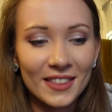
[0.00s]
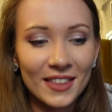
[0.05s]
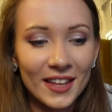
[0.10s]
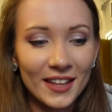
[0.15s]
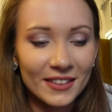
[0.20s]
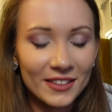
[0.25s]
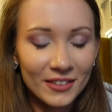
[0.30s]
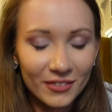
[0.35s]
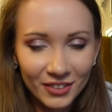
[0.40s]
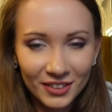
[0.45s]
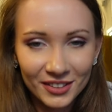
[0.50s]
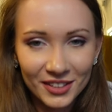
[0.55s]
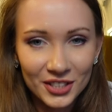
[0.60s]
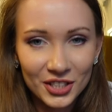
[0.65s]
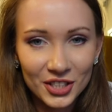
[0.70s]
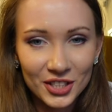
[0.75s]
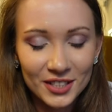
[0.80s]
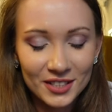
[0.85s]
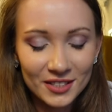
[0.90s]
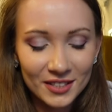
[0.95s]
that the
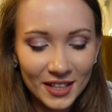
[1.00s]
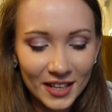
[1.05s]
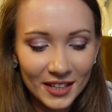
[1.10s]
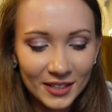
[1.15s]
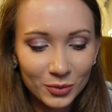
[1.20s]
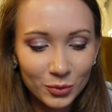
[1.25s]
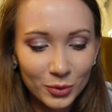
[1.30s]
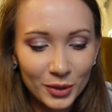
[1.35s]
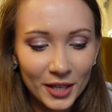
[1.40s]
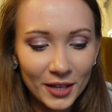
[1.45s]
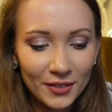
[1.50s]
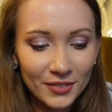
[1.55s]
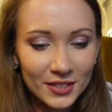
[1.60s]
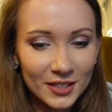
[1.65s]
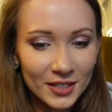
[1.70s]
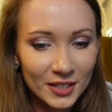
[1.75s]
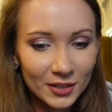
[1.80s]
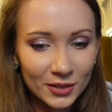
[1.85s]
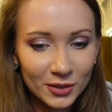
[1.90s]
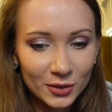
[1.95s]
villages that we have
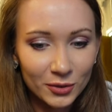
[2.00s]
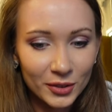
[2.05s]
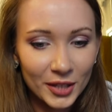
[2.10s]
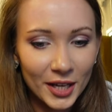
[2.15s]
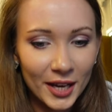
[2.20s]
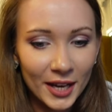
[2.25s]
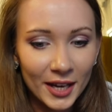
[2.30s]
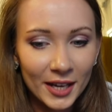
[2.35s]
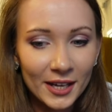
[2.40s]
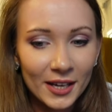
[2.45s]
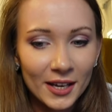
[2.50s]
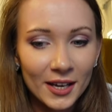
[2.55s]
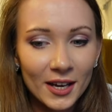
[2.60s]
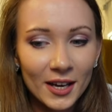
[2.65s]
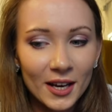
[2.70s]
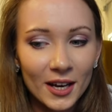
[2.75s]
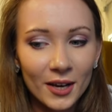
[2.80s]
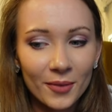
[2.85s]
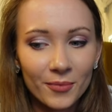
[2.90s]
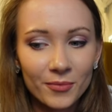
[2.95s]
seen today
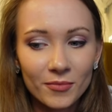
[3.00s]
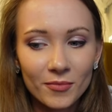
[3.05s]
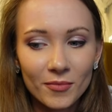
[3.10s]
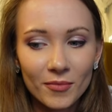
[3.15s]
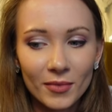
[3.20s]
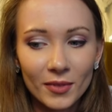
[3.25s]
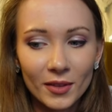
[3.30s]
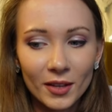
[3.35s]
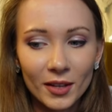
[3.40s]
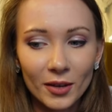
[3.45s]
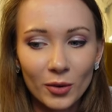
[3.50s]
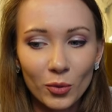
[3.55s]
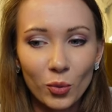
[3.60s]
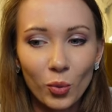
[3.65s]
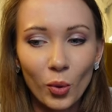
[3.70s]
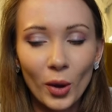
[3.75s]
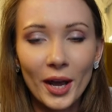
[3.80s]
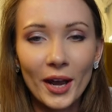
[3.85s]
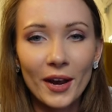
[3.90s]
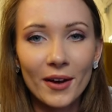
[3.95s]

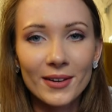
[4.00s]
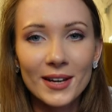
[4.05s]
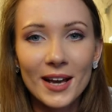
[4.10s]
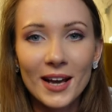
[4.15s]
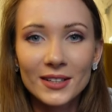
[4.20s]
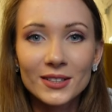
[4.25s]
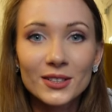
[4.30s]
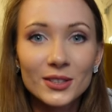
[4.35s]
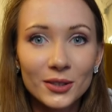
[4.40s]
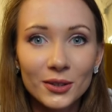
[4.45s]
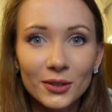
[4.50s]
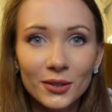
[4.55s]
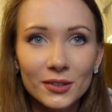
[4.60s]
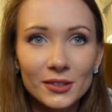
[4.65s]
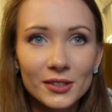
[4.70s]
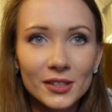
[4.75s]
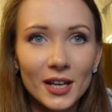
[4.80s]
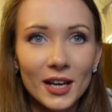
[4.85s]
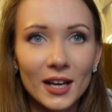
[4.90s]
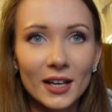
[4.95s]
were as
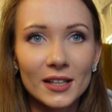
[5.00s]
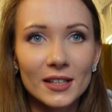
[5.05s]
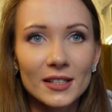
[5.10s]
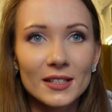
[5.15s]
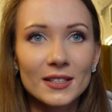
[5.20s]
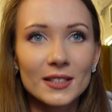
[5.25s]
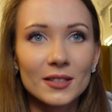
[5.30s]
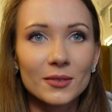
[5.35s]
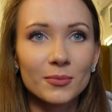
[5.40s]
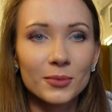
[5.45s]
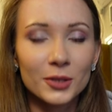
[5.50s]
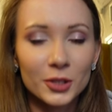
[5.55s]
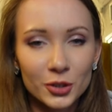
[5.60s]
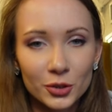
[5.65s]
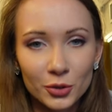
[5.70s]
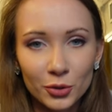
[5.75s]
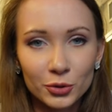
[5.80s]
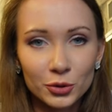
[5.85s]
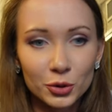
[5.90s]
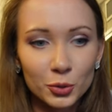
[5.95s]
good as
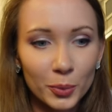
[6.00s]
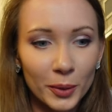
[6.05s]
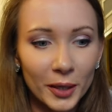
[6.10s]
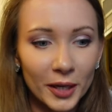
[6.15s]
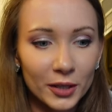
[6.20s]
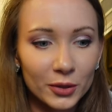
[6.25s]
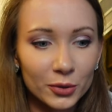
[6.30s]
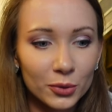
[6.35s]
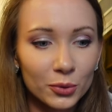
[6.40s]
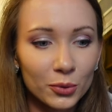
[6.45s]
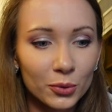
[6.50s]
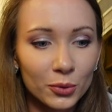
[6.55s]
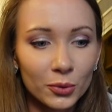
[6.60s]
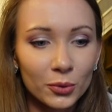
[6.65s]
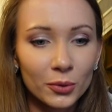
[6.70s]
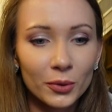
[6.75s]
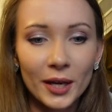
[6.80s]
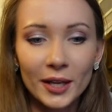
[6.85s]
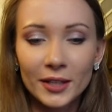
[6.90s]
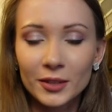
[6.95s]
Bistro du
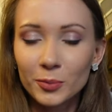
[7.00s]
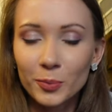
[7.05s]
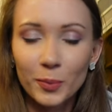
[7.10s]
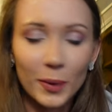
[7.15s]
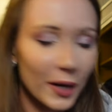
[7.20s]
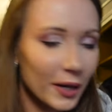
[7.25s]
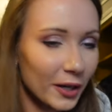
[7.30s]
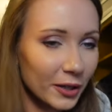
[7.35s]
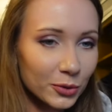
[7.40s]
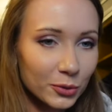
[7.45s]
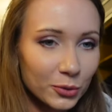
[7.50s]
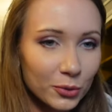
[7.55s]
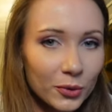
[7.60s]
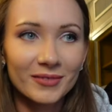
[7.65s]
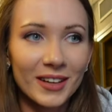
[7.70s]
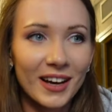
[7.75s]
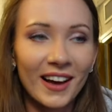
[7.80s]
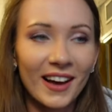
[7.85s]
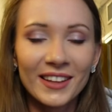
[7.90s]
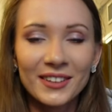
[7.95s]
Paradou and Paradou.
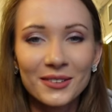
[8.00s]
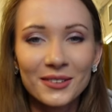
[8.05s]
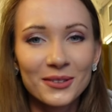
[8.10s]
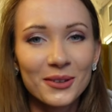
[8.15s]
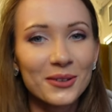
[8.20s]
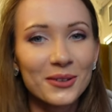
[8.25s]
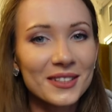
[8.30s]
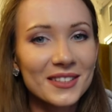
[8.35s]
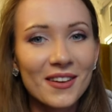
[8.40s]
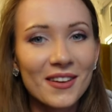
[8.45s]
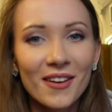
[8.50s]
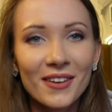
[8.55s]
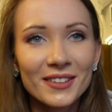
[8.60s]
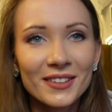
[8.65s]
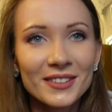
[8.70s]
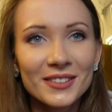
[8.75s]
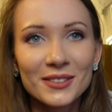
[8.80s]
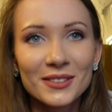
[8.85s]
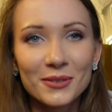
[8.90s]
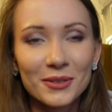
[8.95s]
I don't know, it's
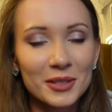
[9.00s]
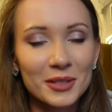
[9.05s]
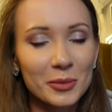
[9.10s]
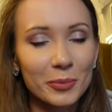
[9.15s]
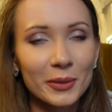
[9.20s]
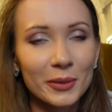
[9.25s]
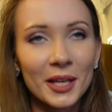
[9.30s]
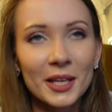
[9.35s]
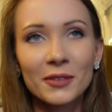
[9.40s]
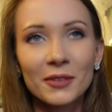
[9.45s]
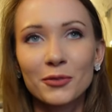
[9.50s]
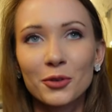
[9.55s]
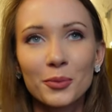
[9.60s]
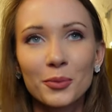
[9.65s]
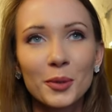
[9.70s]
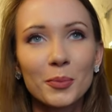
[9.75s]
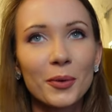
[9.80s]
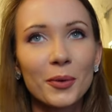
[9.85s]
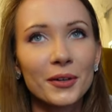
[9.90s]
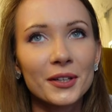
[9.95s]
hard to explain. For
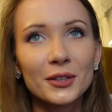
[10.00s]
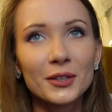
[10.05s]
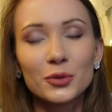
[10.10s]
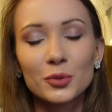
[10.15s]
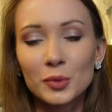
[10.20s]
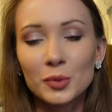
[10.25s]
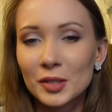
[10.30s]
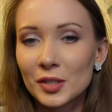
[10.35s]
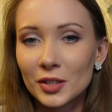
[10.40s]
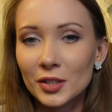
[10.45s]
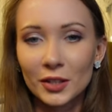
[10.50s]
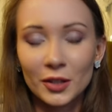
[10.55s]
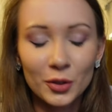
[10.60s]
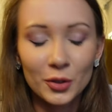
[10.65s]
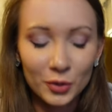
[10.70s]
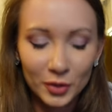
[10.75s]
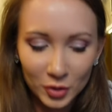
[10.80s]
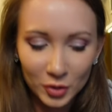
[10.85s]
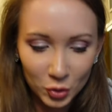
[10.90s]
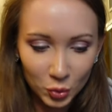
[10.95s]
me, Paradou was the
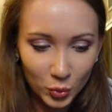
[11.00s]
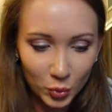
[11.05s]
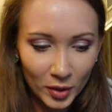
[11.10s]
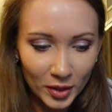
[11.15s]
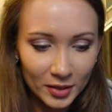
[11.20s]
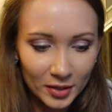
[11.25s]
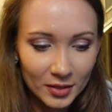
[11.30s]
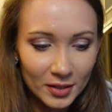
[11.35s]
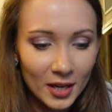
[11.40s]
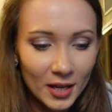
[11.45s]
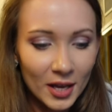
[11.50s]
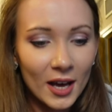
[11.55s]
cutest one.